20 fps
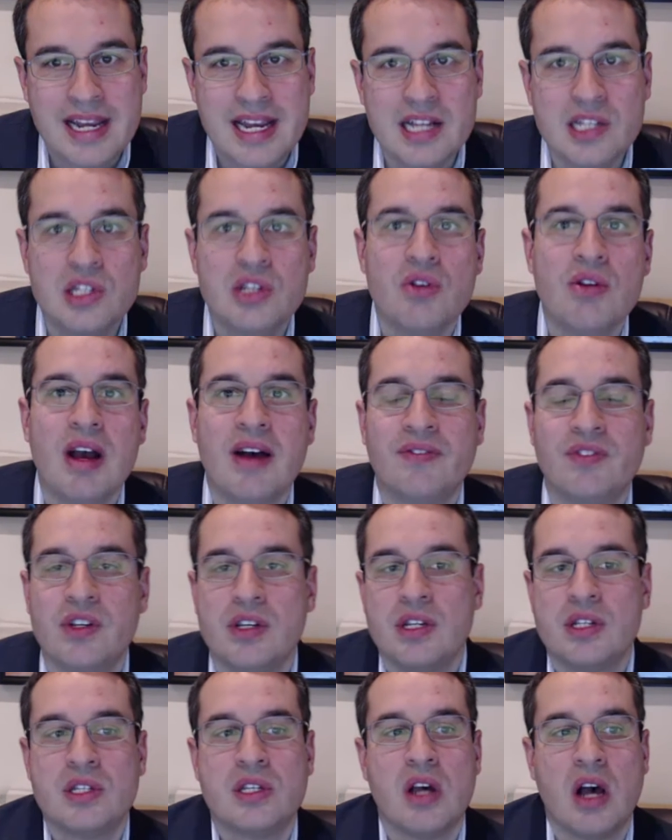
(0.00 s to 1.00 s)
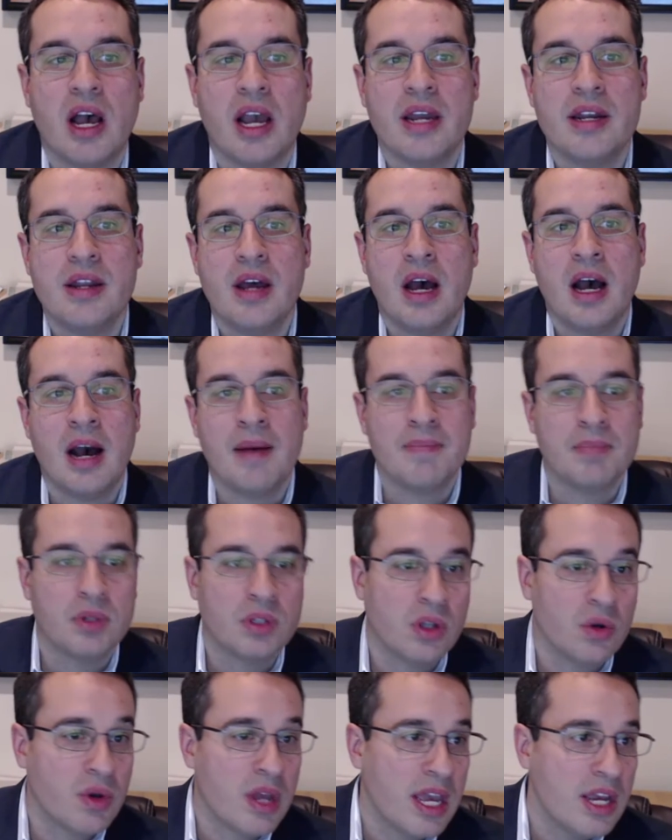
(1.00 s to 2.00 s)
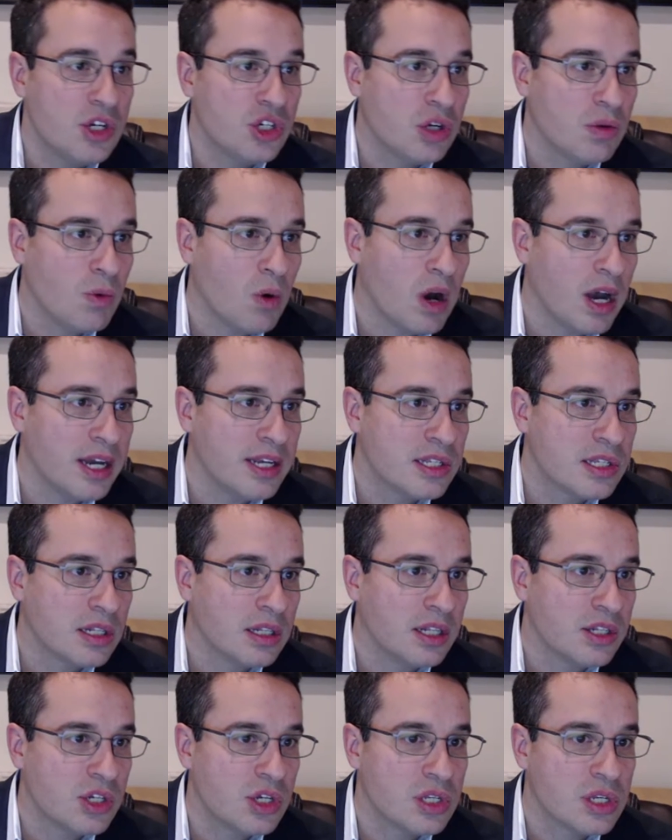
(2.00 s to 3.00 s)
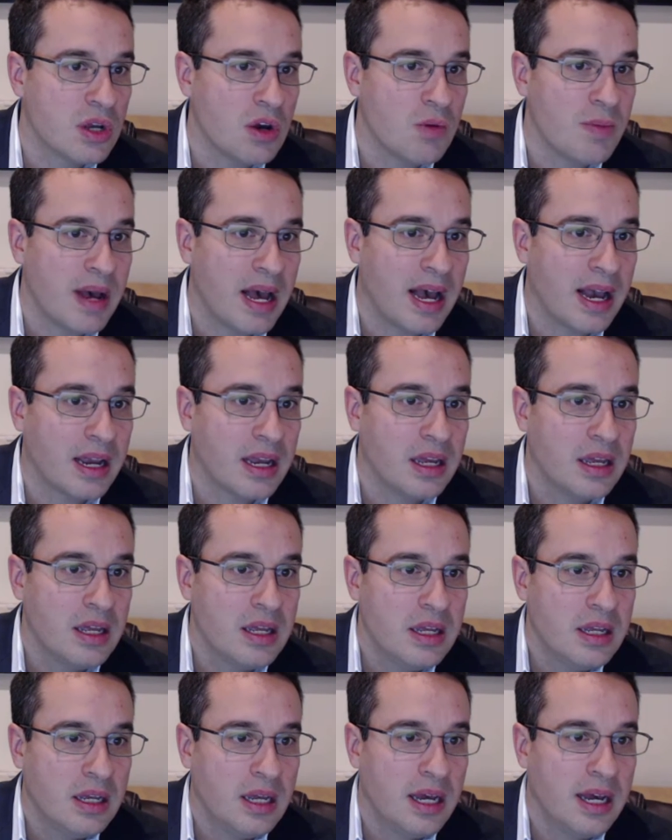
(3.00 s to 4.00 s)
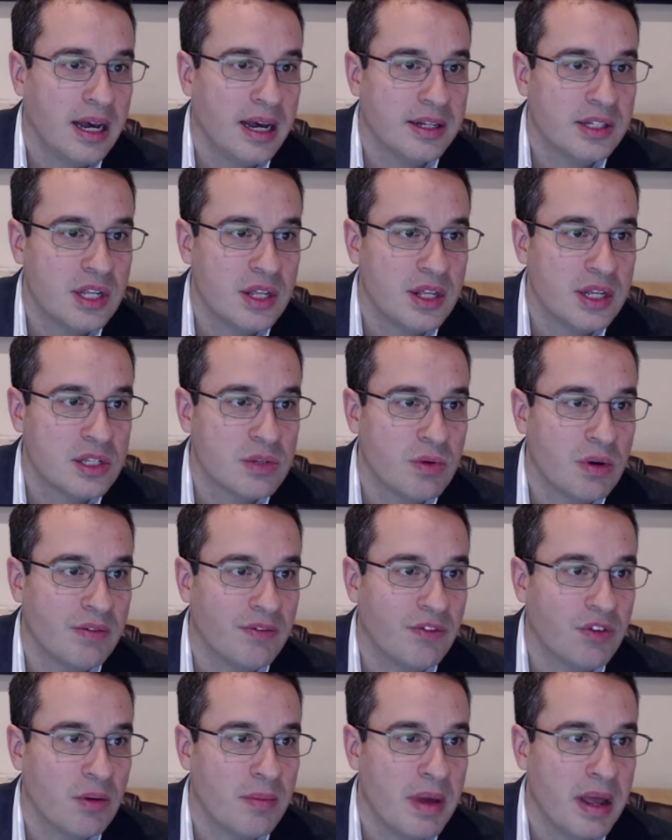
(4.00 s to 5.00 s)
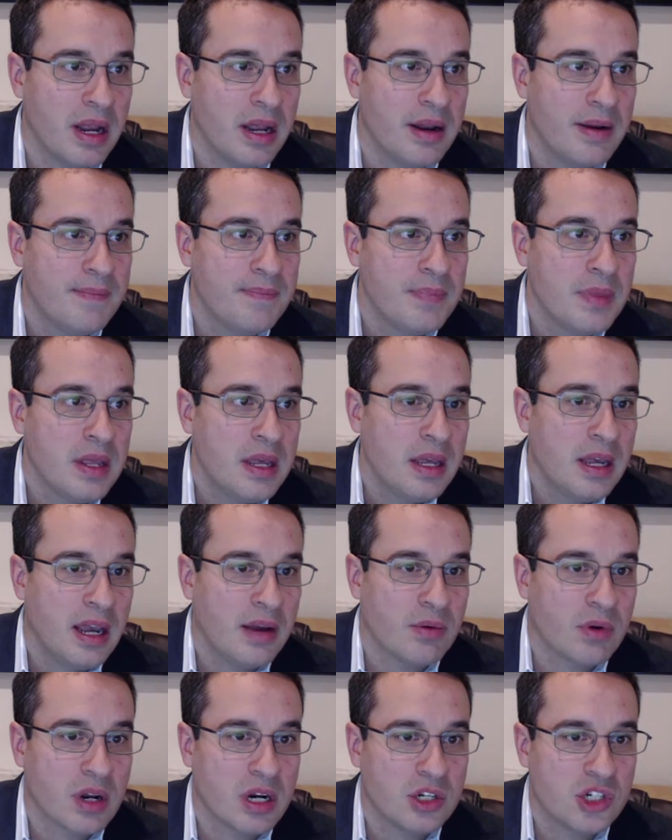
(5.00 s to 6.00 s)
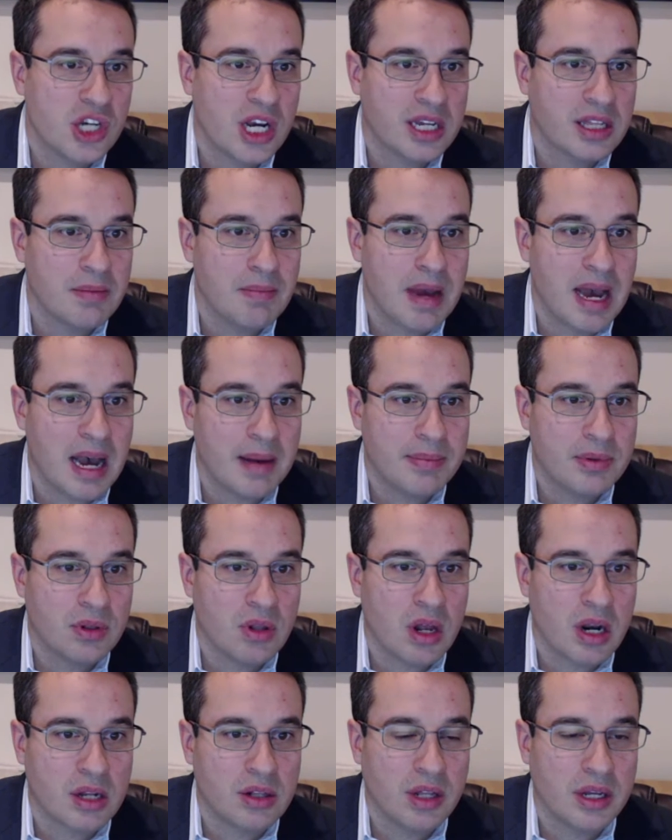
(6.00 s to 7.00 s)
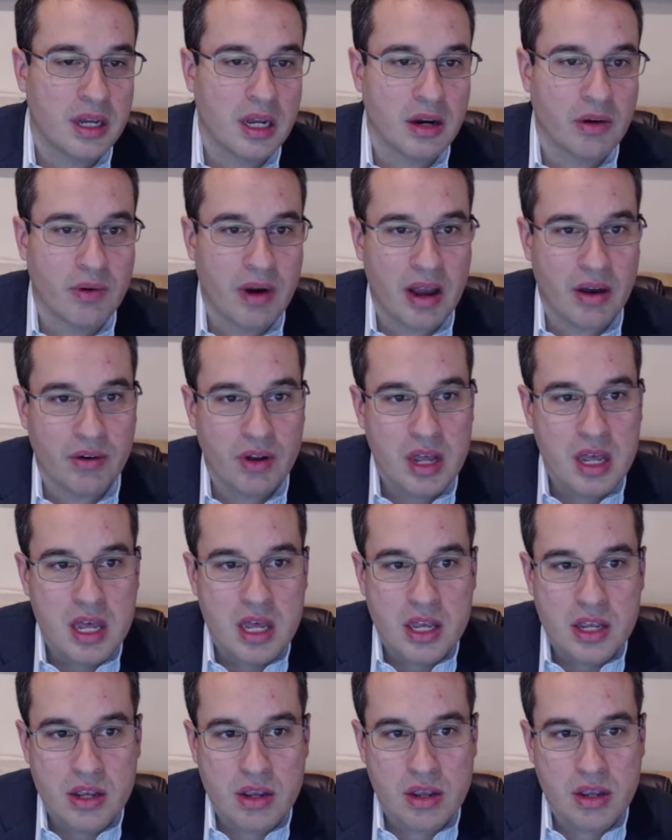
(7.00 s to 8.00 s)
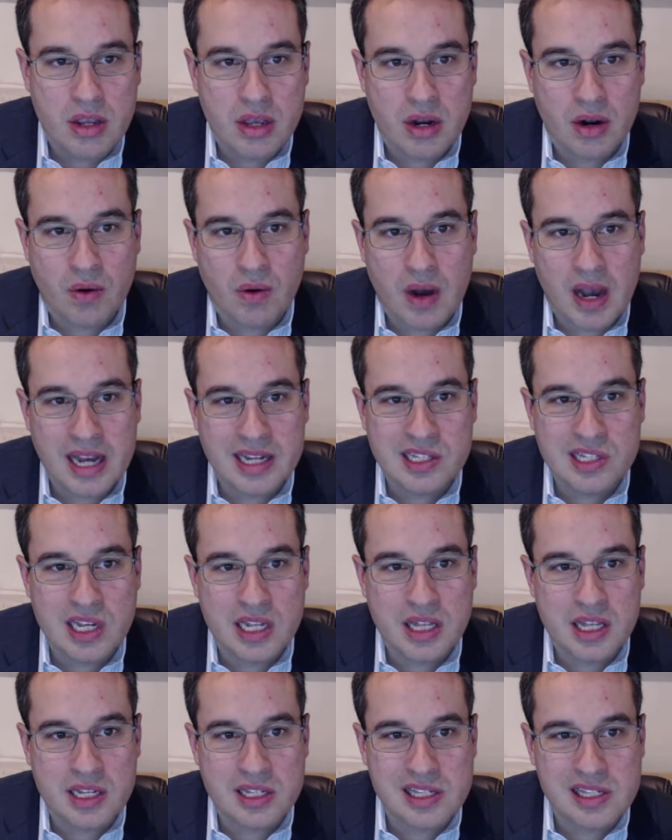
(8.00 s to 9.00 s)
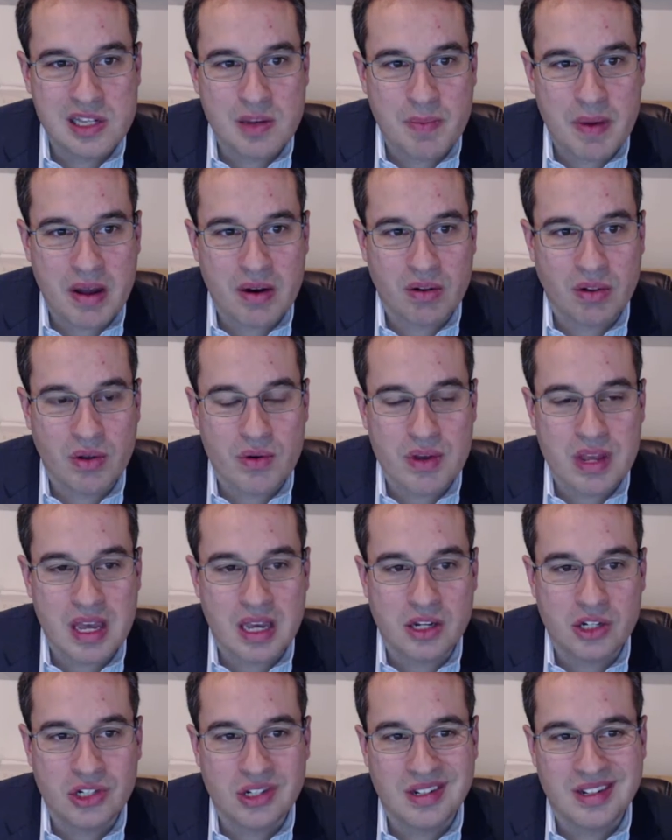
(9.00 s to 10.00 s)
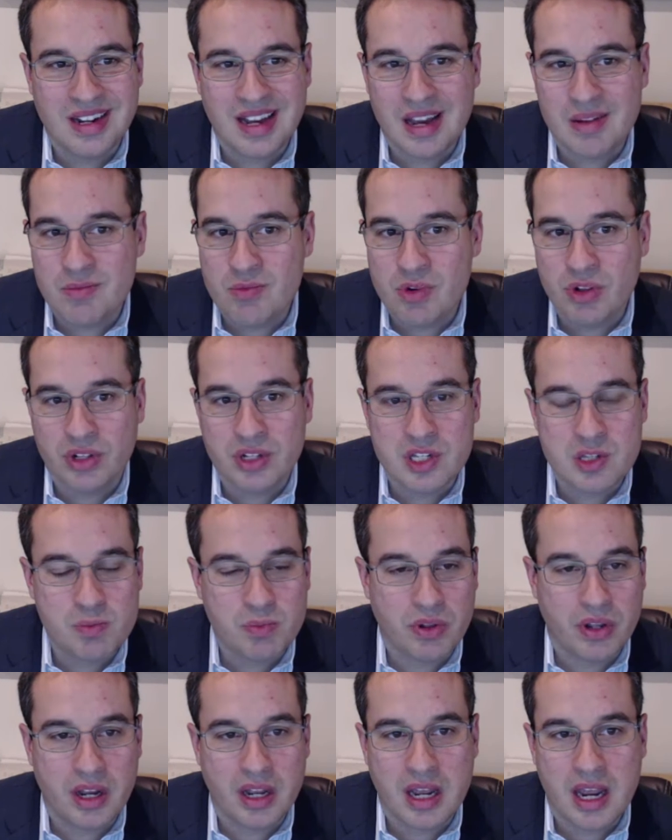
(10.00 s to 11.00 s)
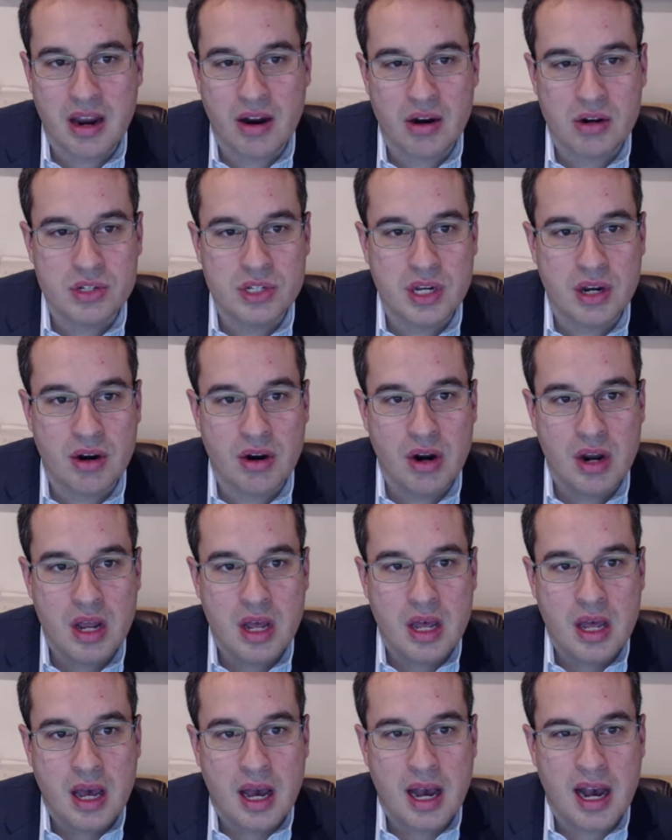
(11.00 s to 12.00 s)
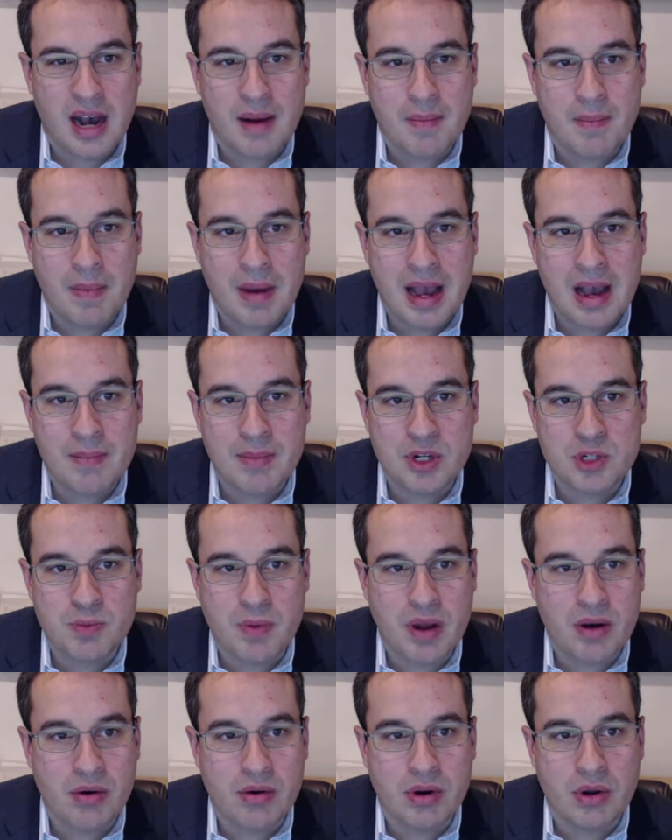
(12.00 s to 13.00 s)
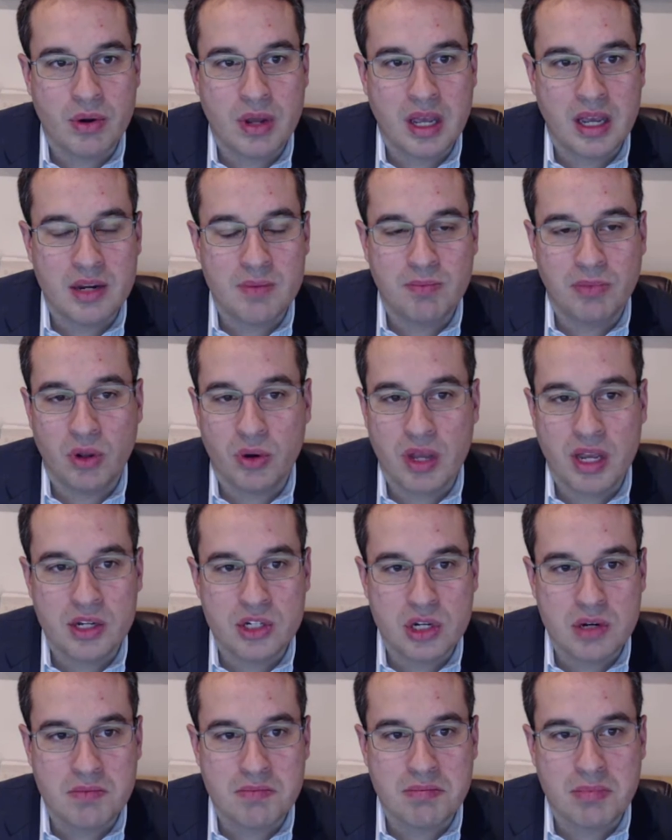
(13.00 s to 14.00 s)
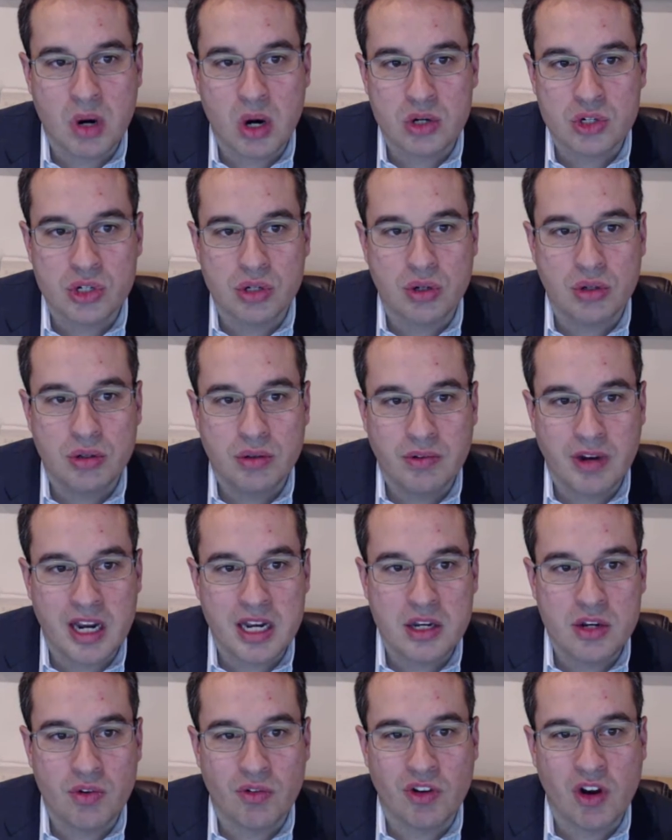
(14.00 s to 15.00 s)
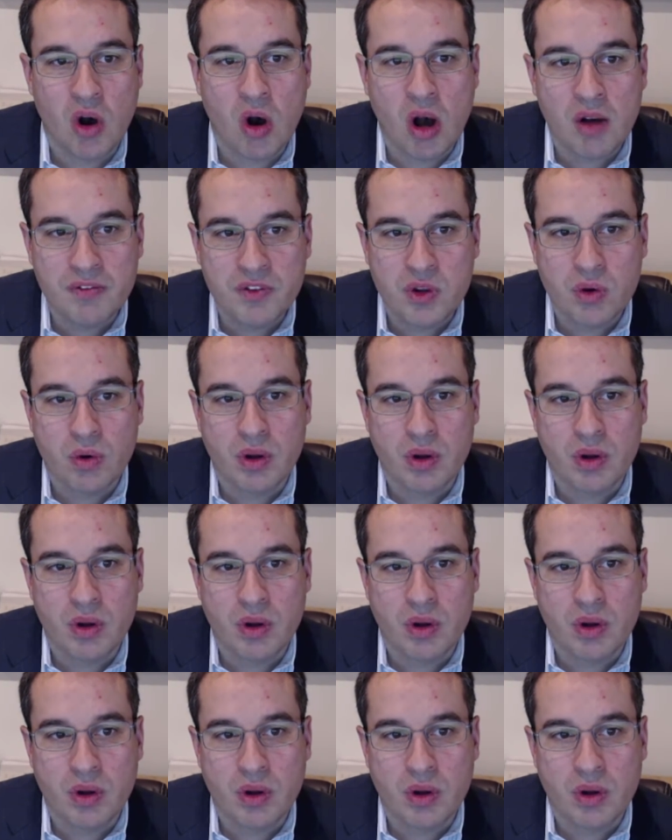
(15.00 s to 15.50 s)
I guess you'd have to decide, location-wise, let's just go back to this one for a minute, and we're gonna check the map. A lot of clicking around. You know, I said this is a better location. I'm really splitting hairs here. How much better an location? Marginal, right? You're off